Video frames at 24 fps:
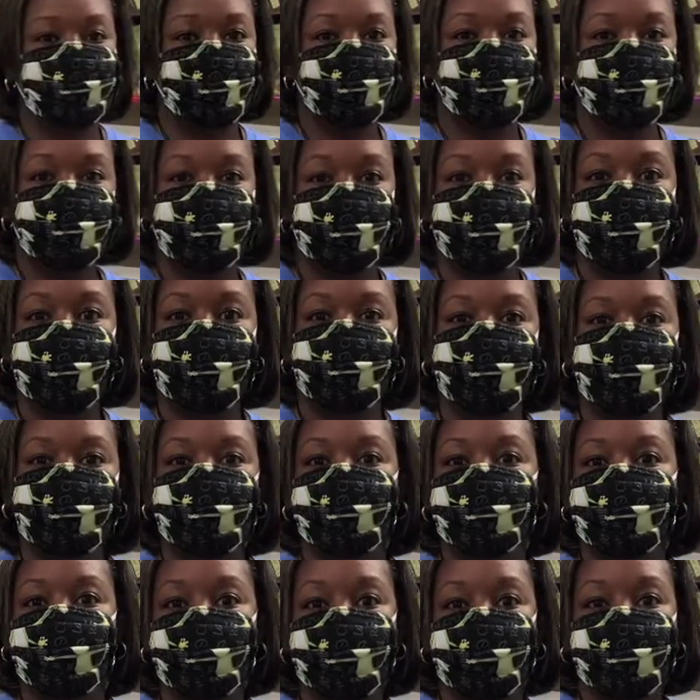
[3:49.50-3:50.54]
social
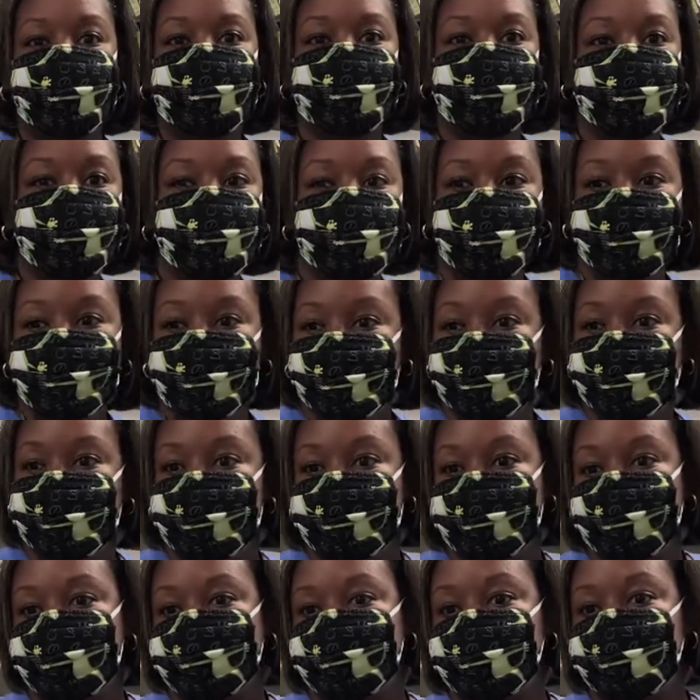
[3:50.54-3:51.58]
emotional learning.
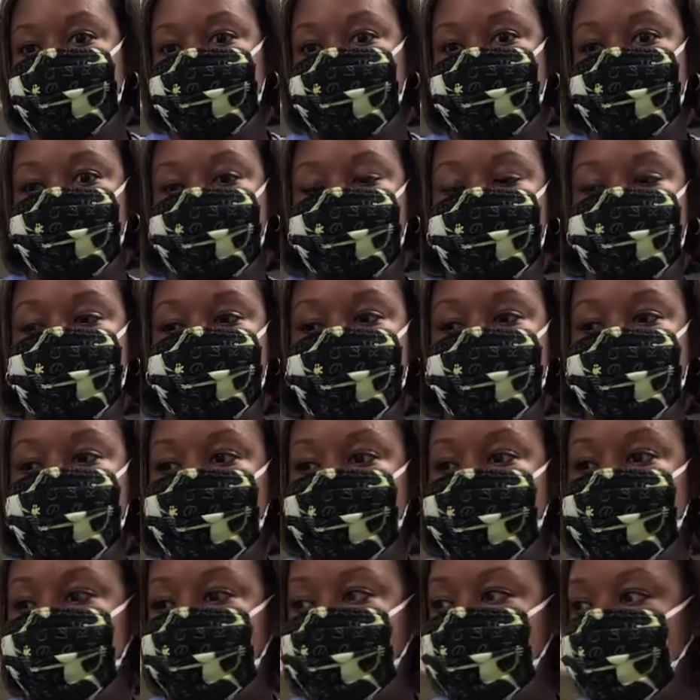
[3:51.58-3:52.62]
So
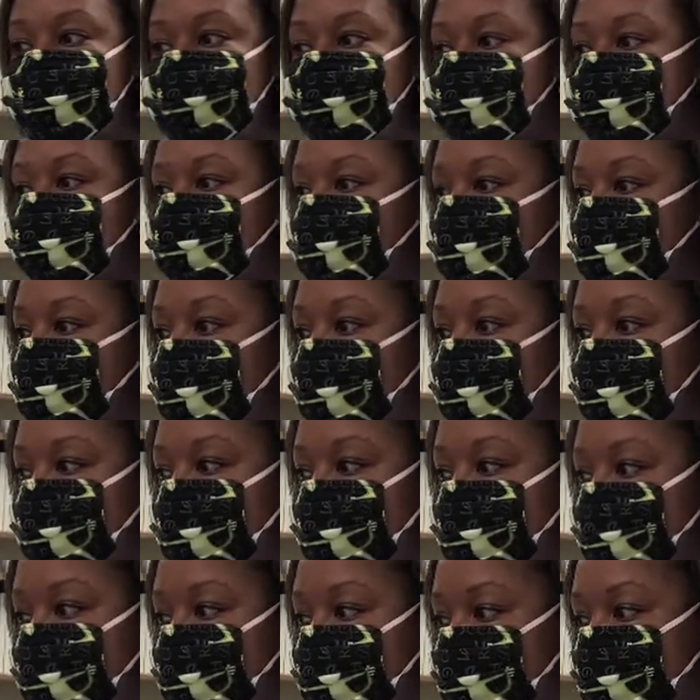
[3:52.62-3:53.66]
um, we
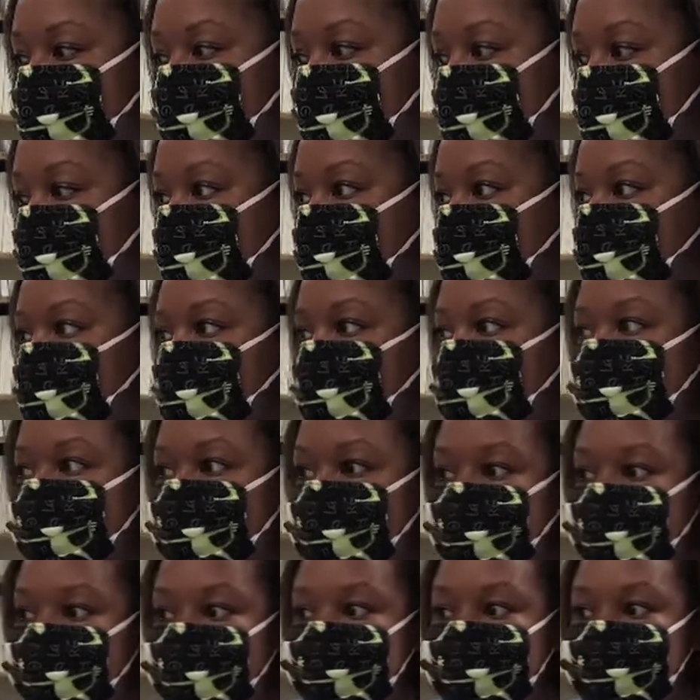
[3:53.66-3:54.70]
have flexible
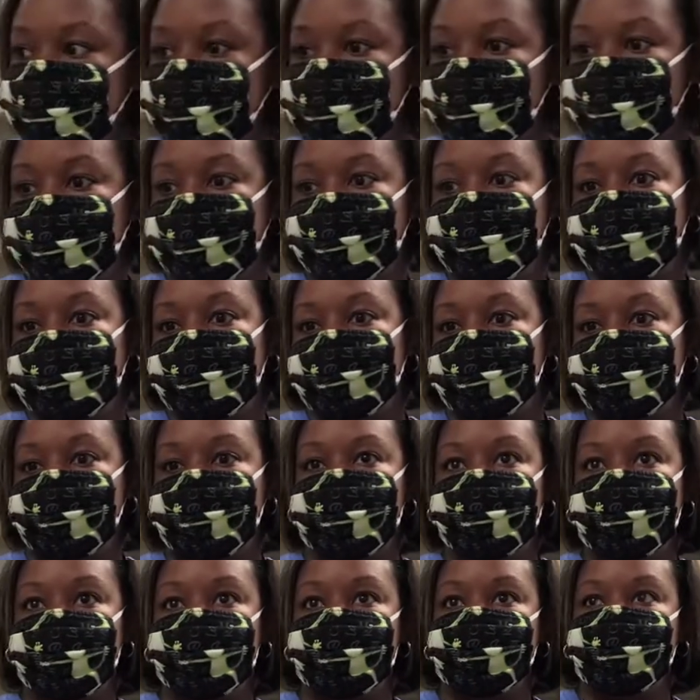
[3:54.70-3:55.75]
seating. I
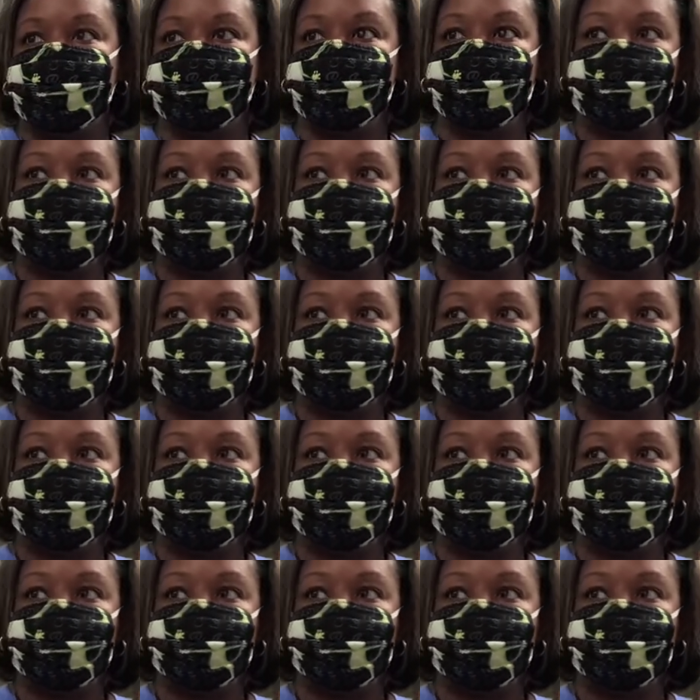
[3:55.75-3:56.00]
have